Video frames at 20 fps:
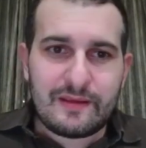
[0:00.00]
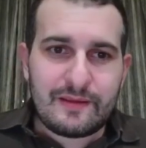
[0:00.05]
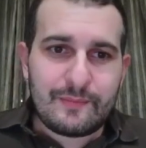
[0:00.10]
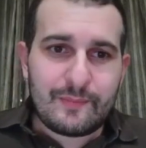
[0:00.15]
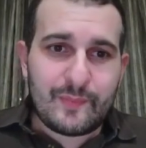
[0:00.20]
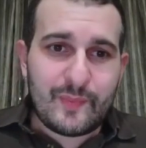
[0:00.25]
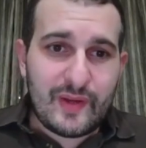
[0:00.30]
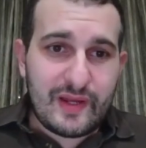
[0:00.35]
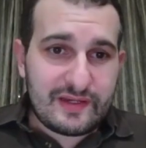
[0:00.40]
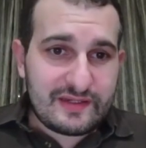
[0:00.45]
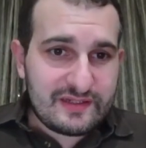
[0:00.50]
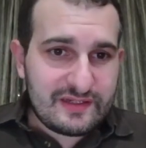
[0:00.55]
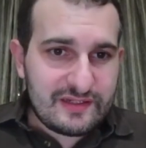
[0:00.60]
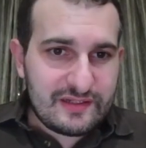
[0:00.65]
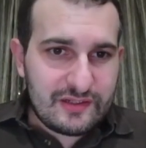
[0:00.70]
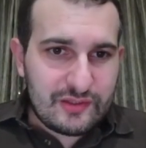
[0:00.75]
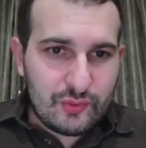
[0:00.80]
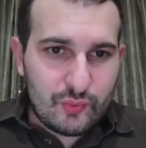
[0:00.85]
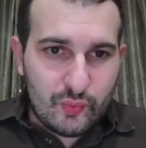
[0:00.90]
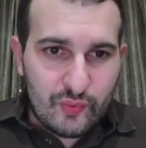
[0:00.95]
But
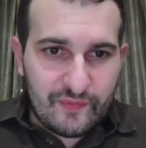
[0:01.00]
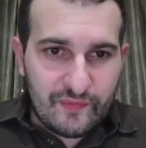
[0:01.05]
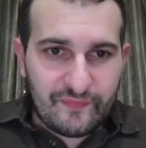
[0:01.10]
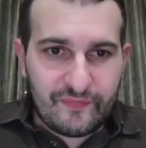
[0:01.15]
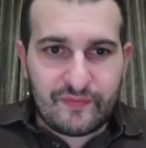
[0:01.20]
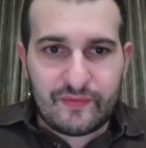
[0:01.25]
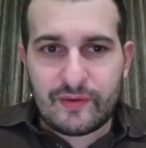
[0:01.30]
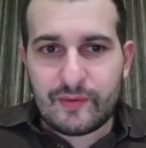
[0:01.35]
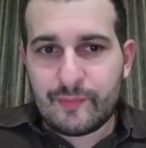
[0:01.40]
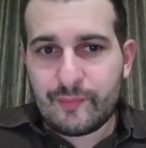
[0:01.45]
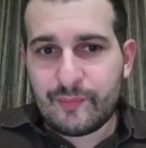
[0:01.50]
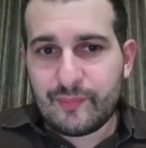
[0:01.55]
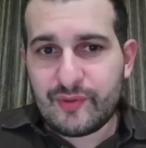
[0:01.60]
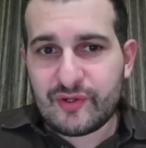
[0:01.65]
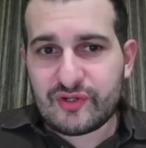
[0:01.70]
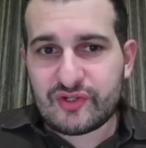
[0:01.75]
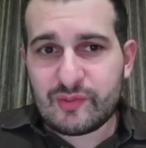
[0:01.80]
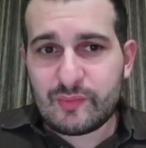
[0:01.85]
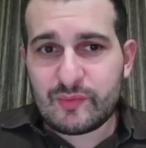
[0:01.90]
with bishop